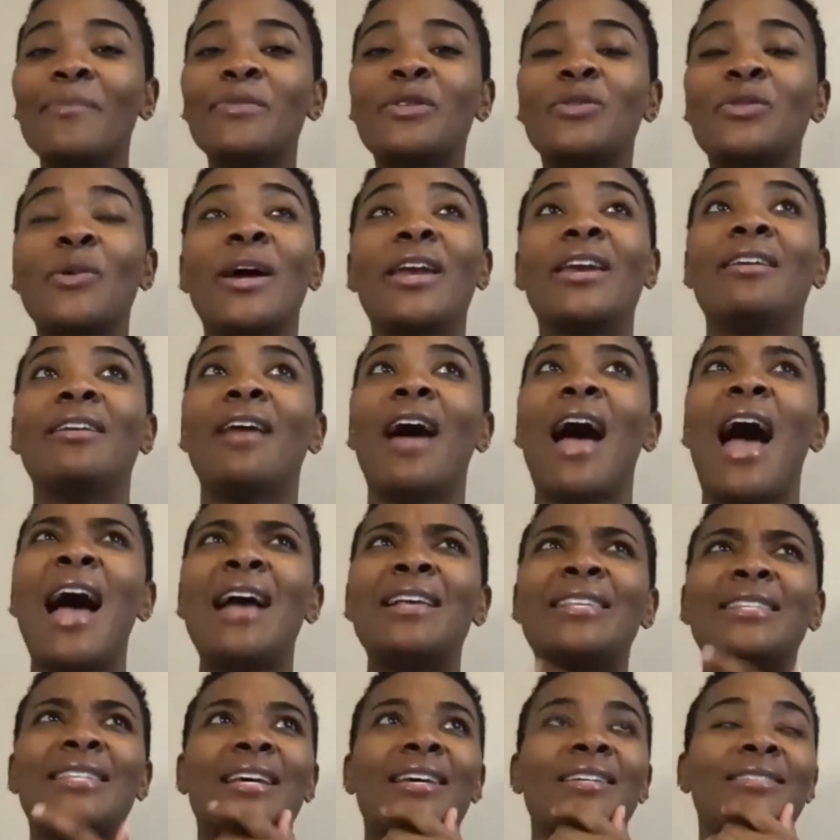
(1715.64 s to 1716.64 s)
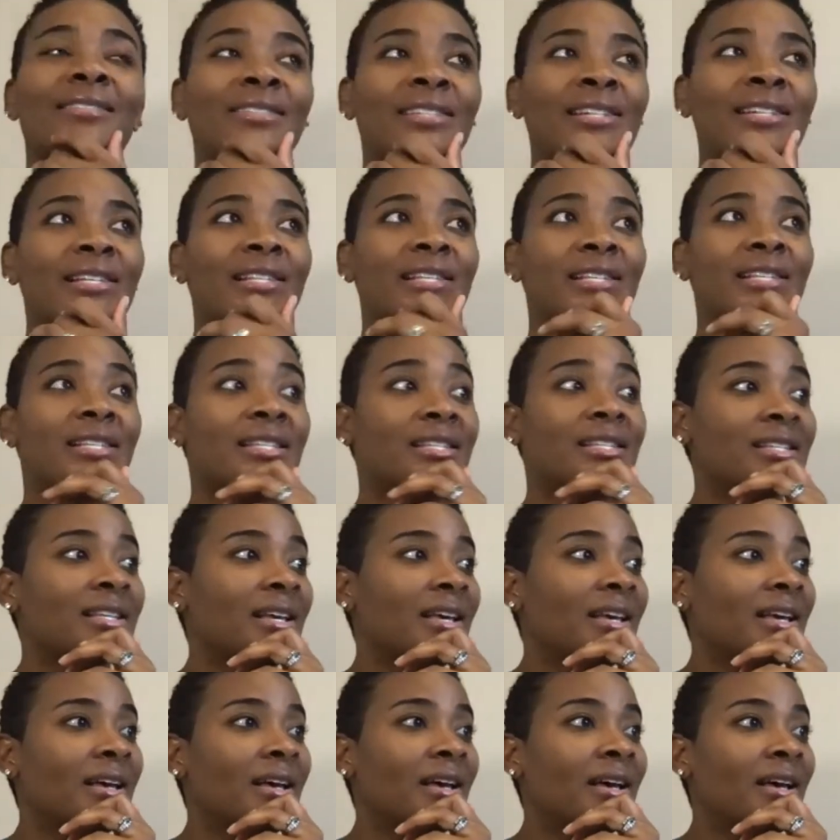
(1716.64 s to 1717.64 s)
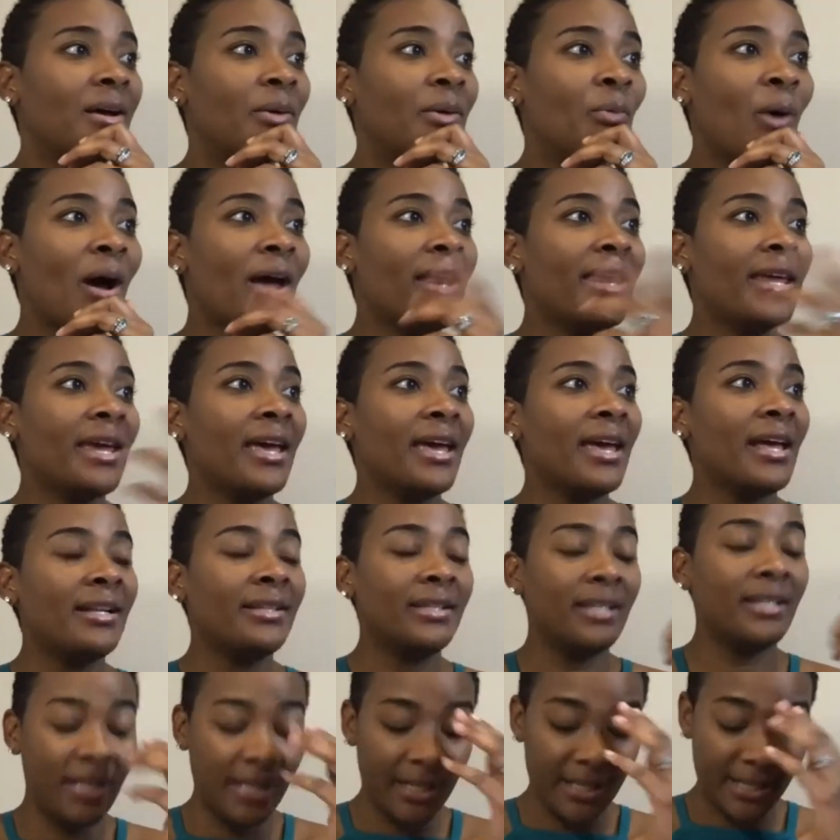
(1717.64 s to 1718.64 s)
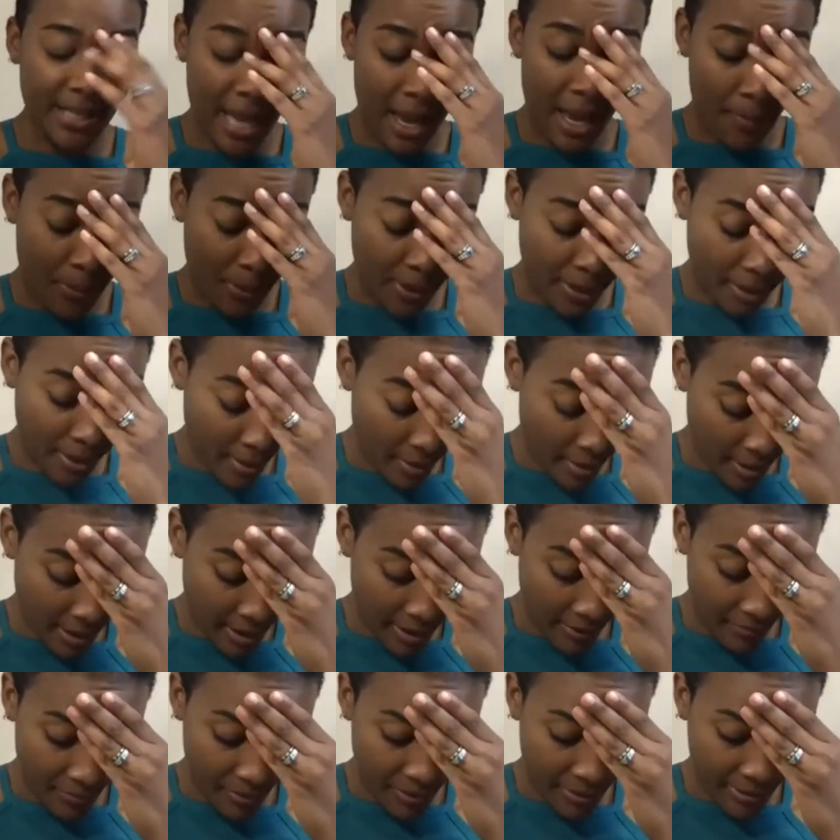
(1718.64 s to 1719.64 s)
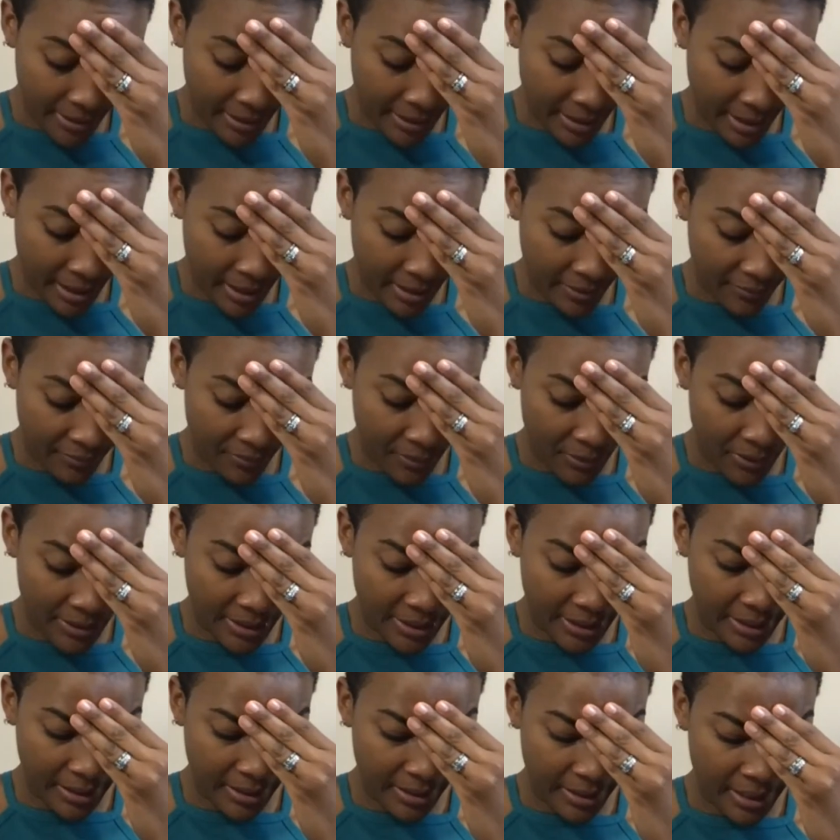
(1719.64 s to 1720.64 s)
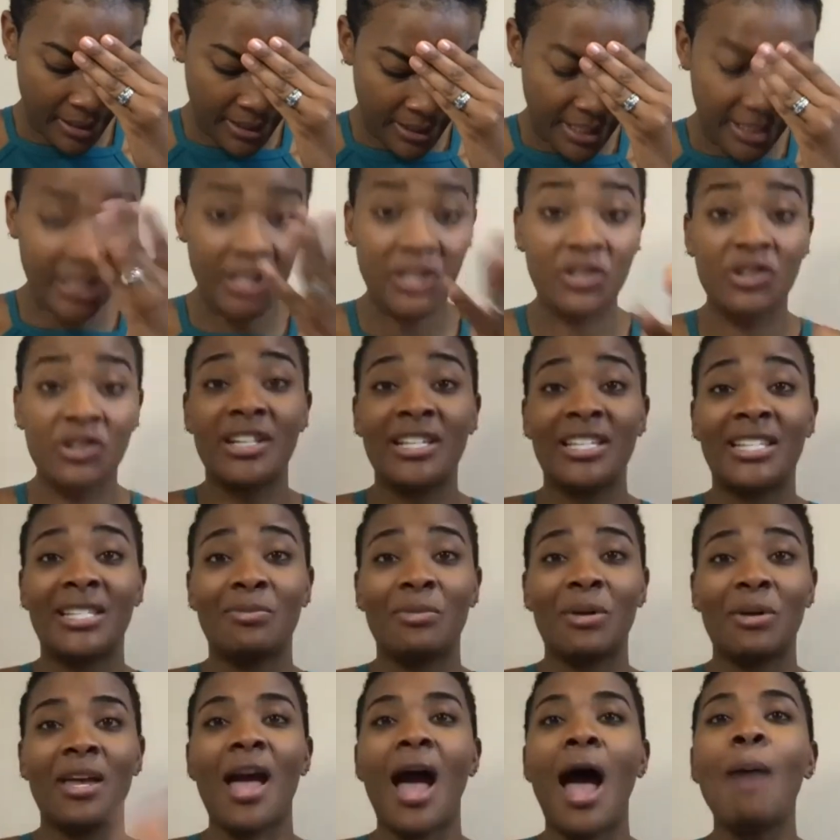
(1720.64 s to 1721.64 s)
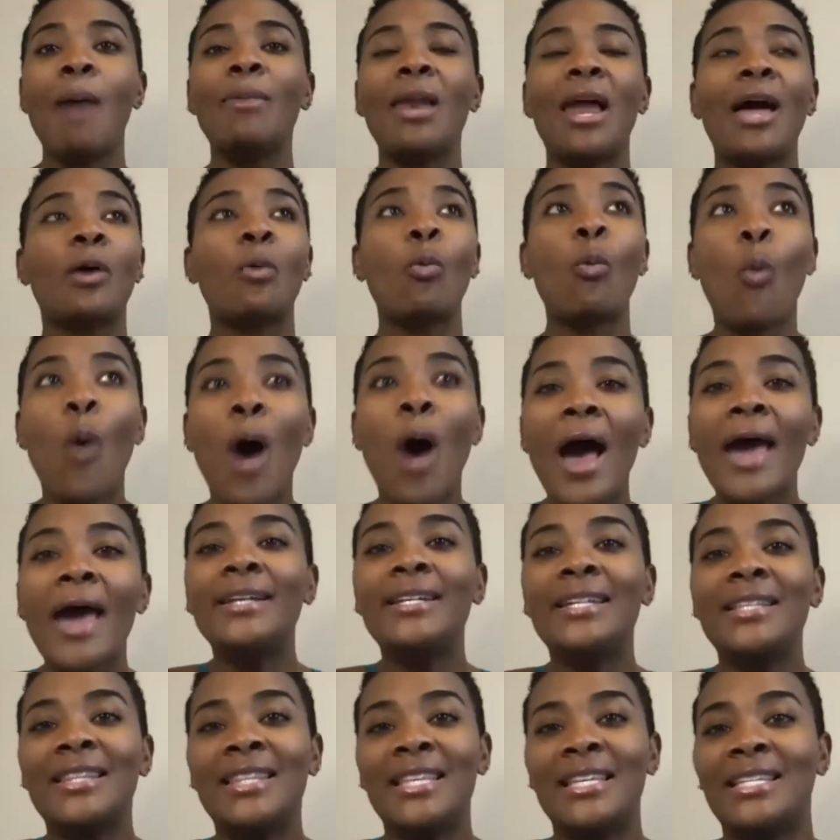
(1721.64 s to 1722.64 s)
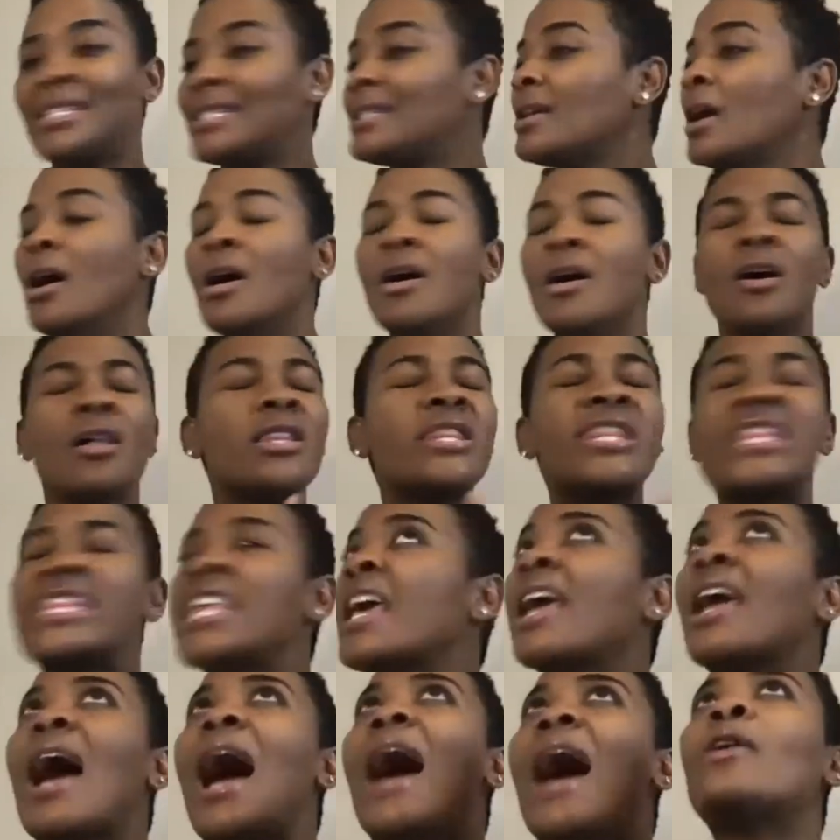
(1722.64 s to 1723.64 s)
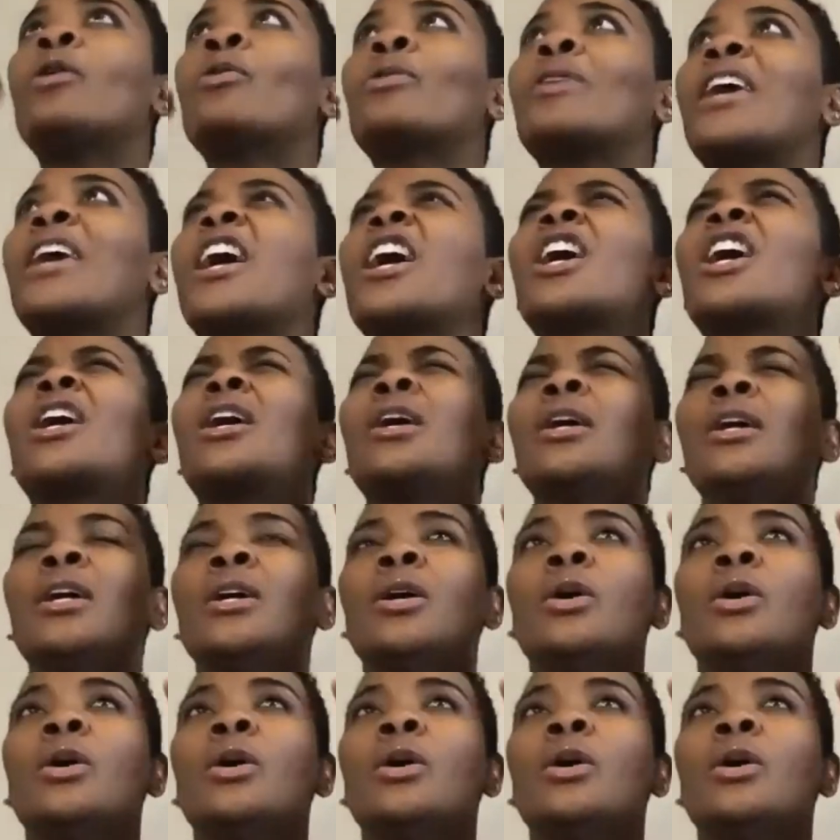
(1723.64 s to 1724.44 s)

when I said, Jesus, why the hell did this happen? Lord have mercy, God have mercy. It has stressed me. I'm like, why did this thing? I don't care.